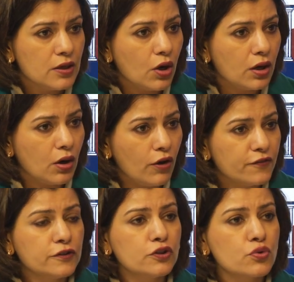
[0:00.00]

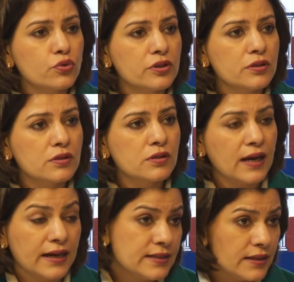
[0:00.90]
Often students,
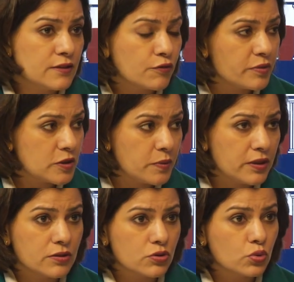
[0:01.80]
and I say this from
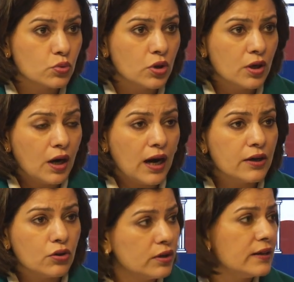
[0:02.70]
experience, who
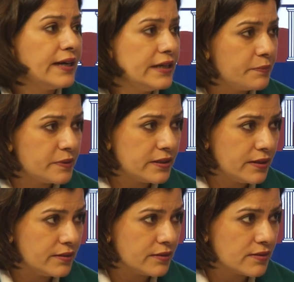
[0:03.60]
are not
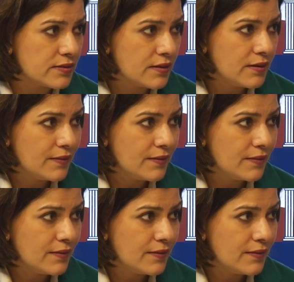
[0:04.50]
90%ers,